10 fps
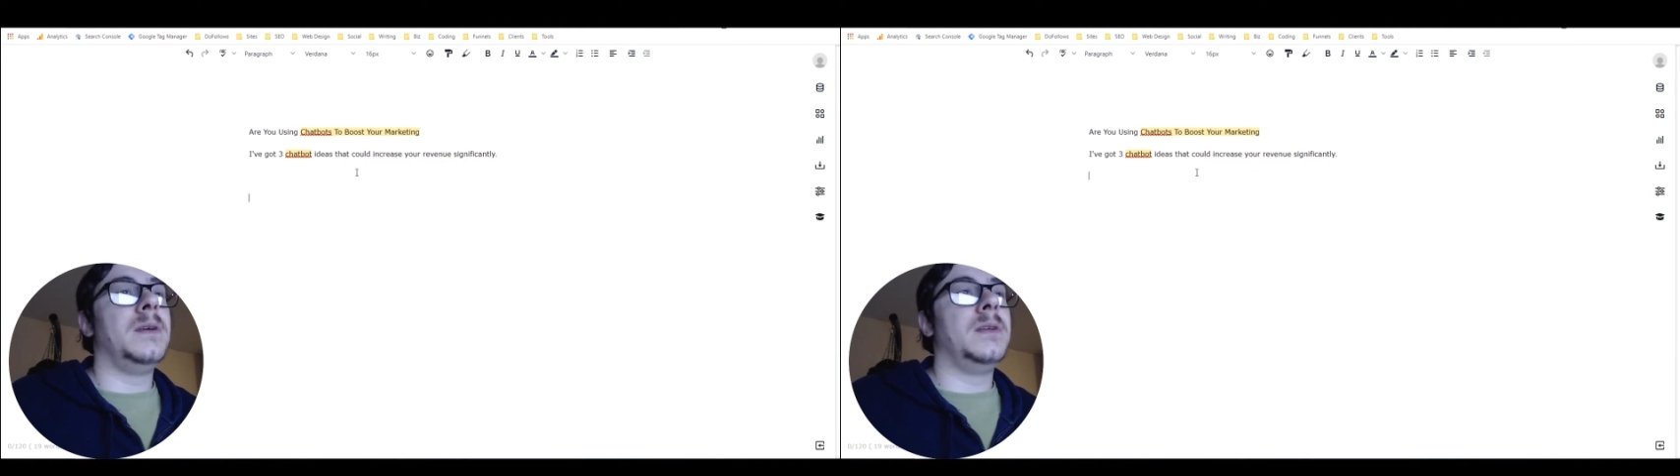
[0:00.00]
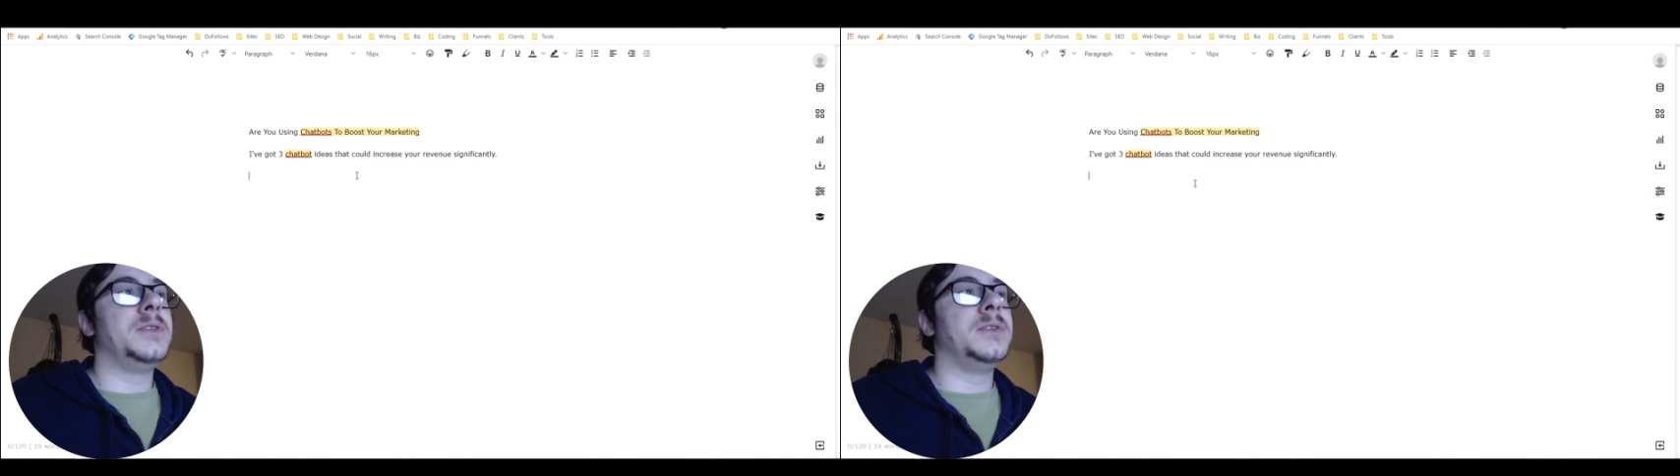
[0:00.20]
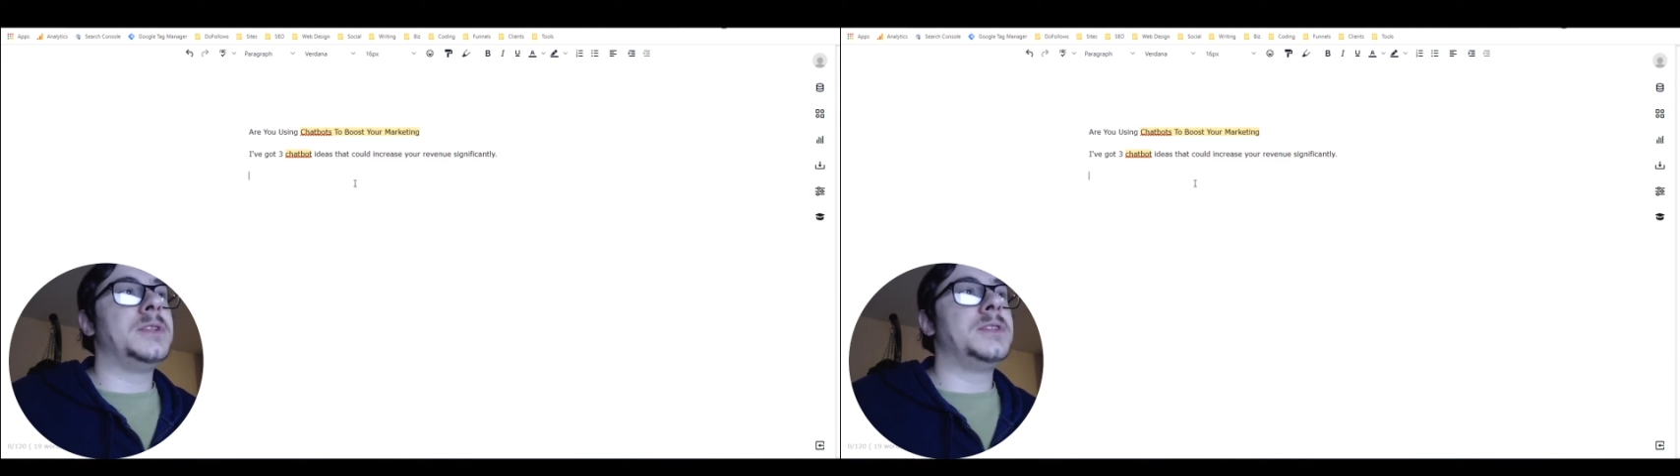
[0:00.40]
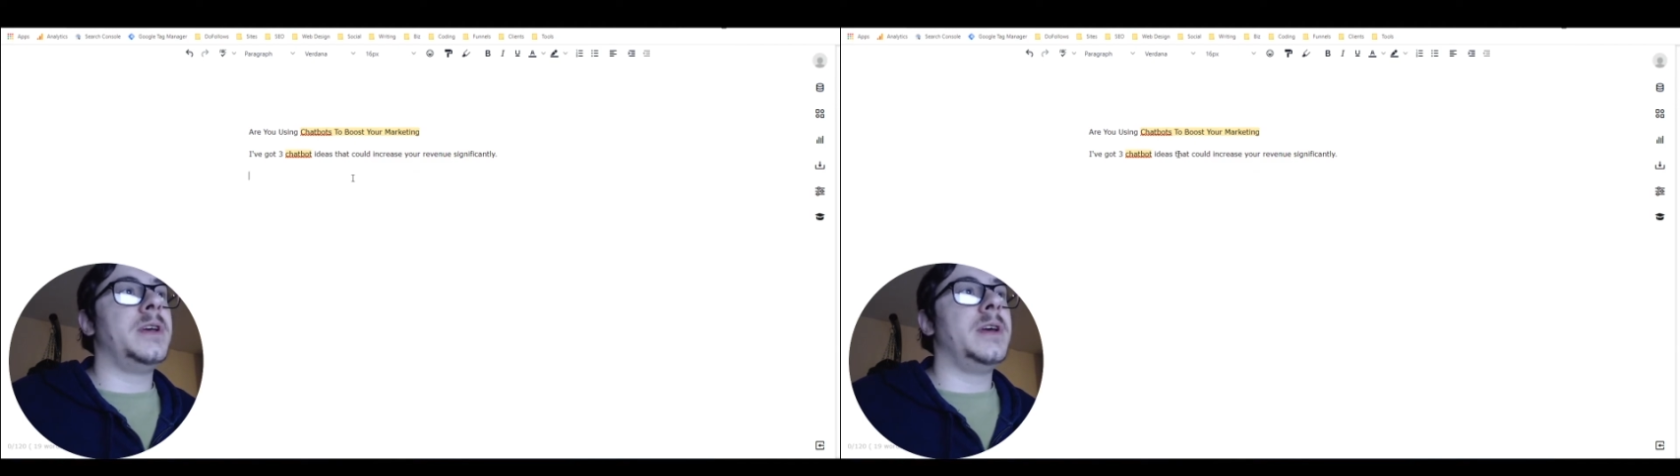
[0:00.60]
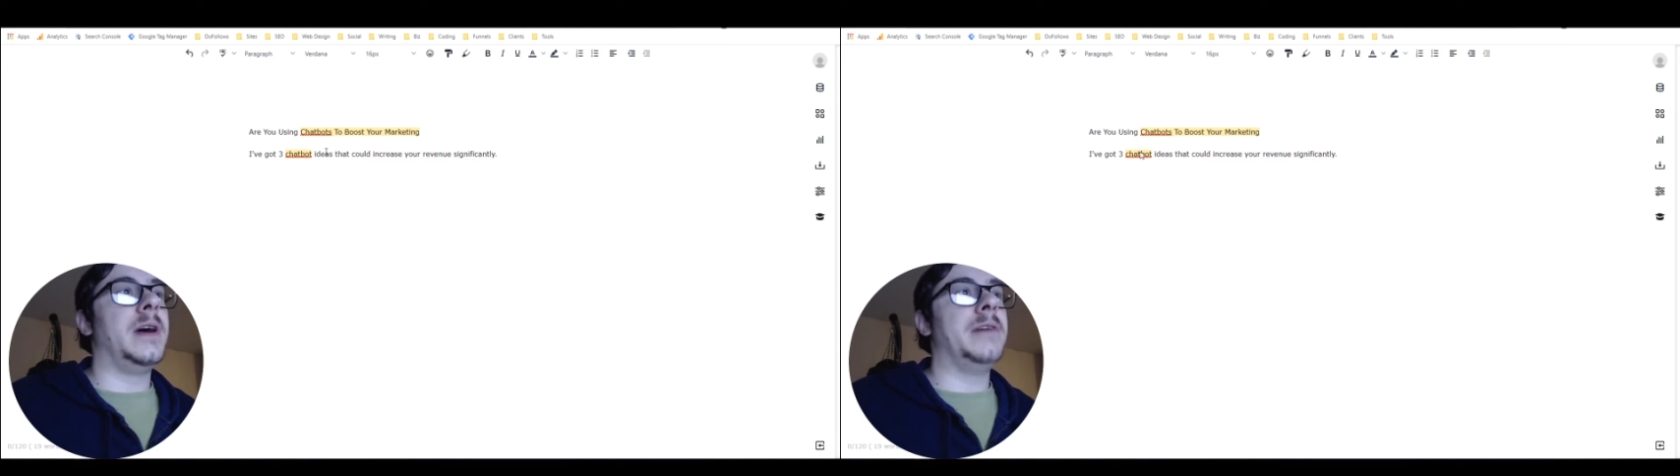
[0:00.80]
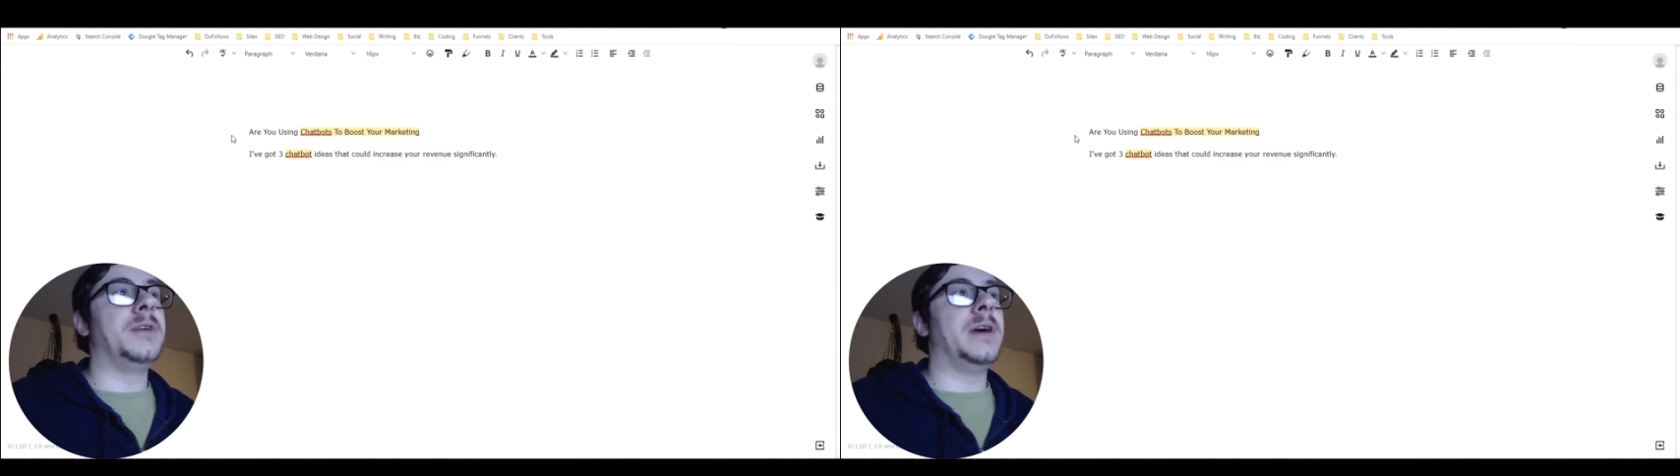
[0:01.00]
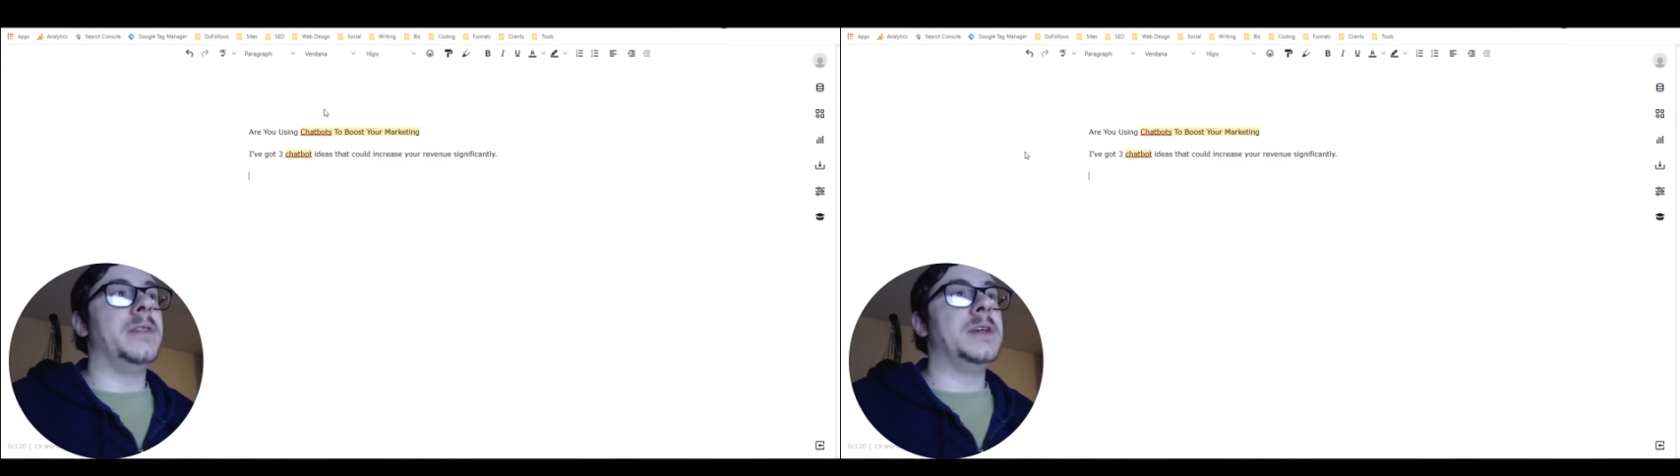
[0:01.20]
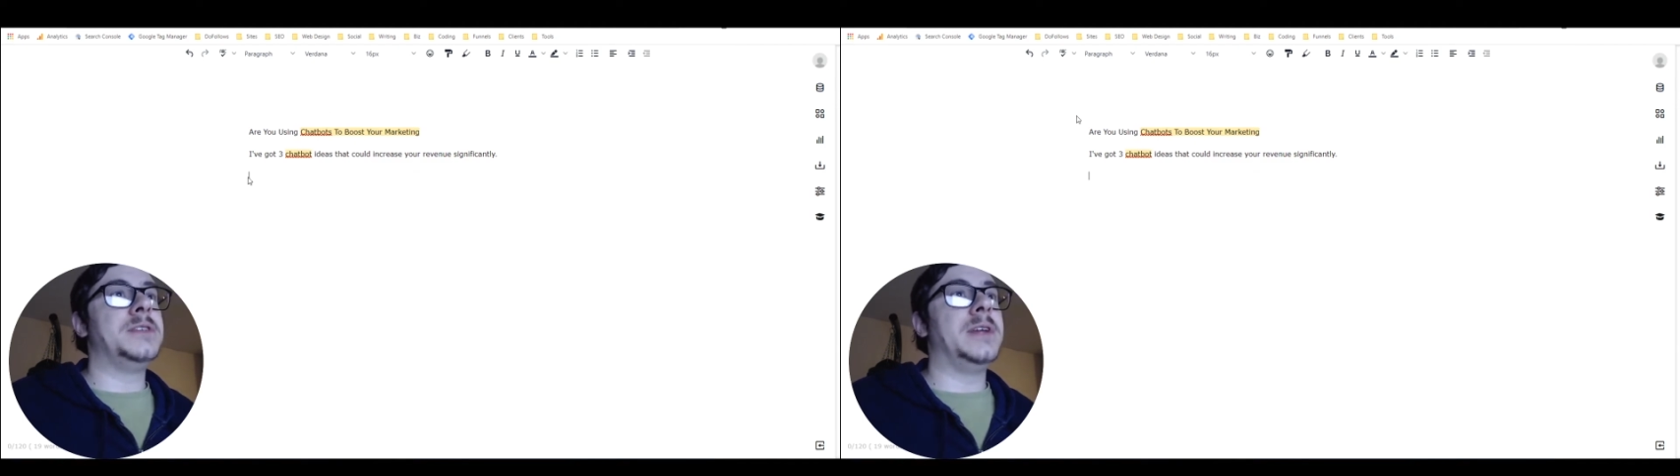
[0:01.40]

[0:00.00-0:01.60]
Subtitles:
let's say I've got this and I